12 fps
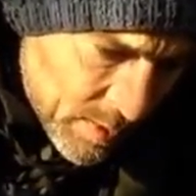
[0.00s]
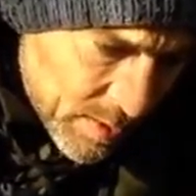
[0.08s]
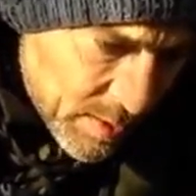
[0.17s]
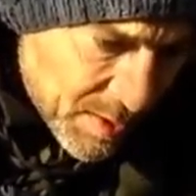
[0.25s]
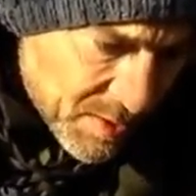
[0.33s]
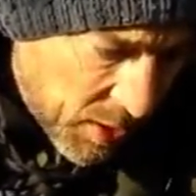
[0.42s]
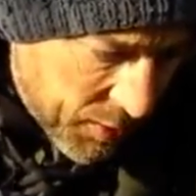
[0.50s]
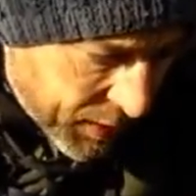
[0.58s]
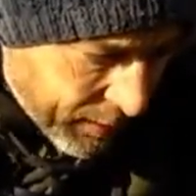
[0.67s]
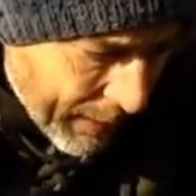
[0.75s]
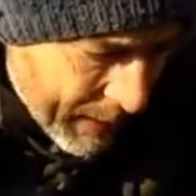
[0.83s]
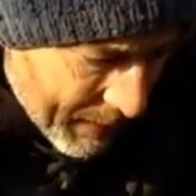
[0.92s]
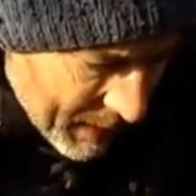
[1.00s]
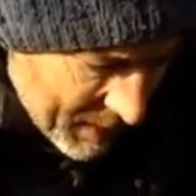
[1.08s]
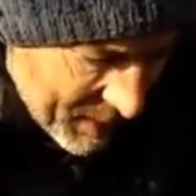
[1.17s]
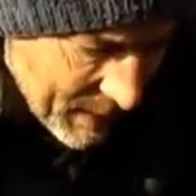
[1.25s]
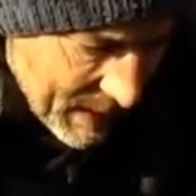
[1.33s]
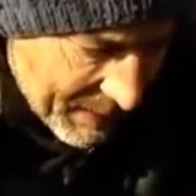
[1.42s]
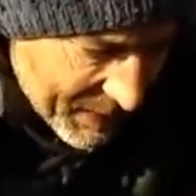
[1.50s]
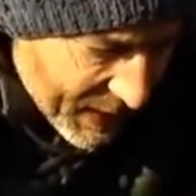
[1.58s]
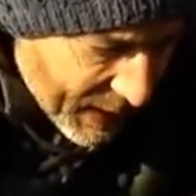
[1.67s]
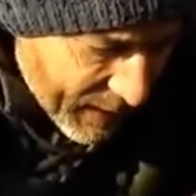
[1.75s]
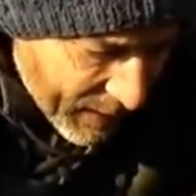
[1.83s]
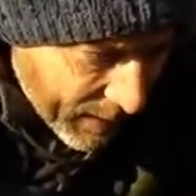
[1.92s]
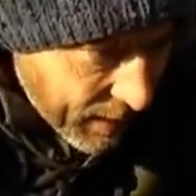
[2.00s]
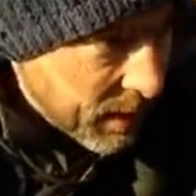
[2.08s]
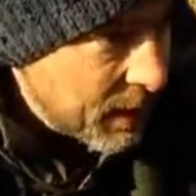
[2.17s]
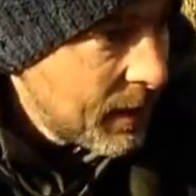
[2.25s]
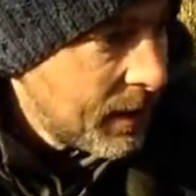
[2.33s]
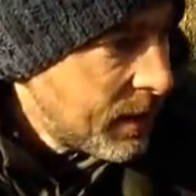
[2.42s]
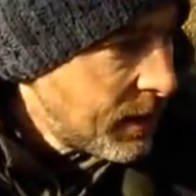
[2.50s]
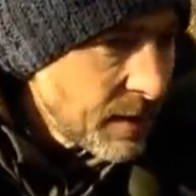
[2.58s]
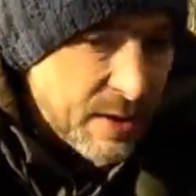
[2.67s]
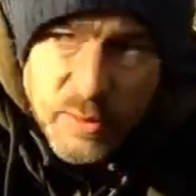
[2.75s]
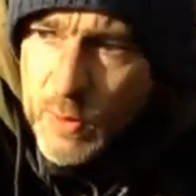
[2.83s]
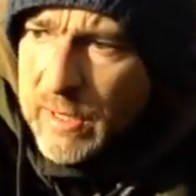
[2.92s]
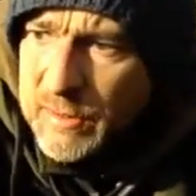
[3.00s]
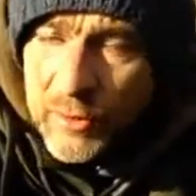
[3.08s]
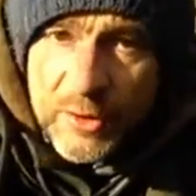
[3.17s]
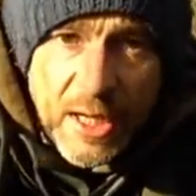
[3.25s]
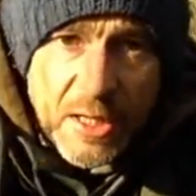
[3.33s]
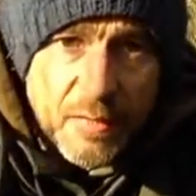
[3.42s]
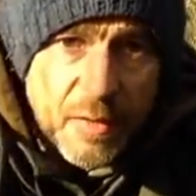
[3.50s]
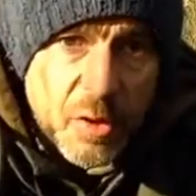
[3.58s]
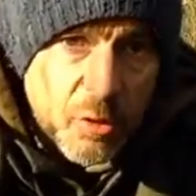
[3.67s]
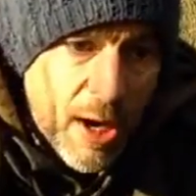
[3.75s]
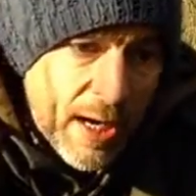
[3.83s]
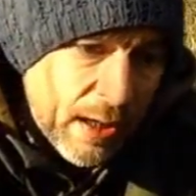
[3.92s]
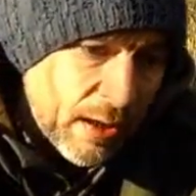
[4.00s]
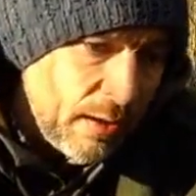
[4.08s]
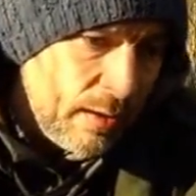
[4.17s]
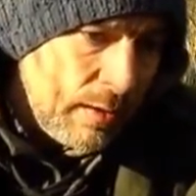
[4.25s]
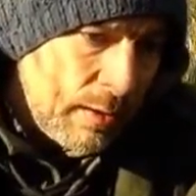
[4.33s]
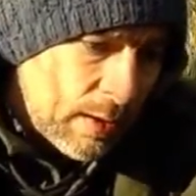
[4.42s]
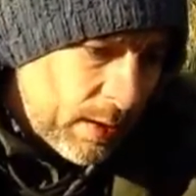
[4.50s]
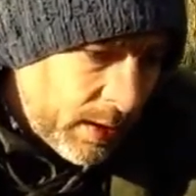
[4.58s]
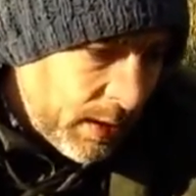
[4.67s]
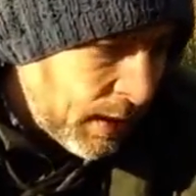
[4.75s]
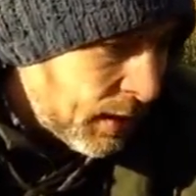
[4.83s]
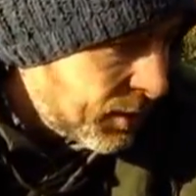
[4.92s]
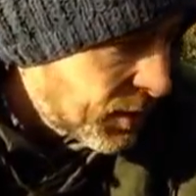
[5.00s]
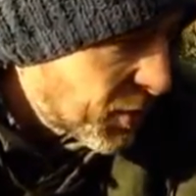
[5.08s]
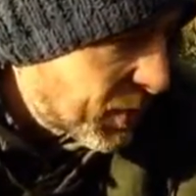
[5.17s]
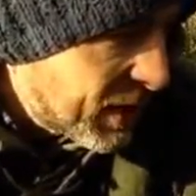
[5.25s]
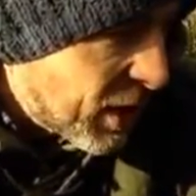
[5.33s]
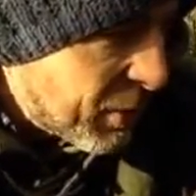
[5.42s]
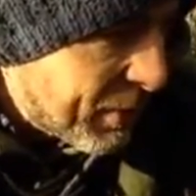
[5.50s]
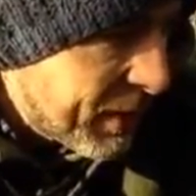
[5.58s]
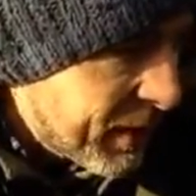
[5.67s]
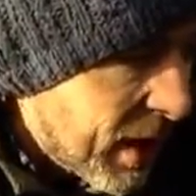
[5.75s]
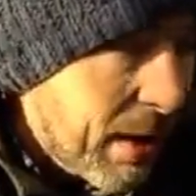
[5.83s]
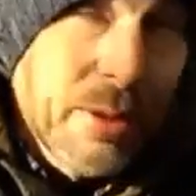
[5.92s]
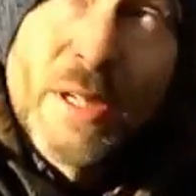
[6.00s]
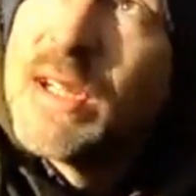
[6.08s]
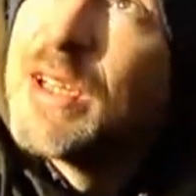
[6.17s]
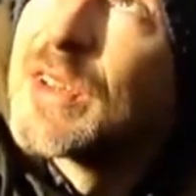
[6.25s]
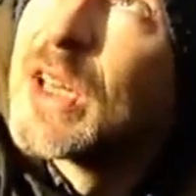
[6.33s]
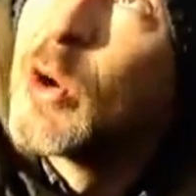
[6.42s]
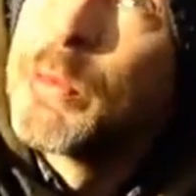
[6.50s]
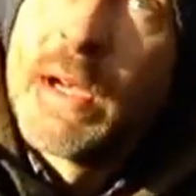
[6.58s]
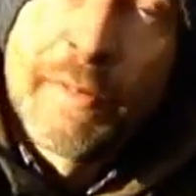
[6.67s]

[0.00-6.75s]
Just starting to grow in amongst the leaves here. This is where it's on the edge of a track. It's just been opened up. There's a little bit of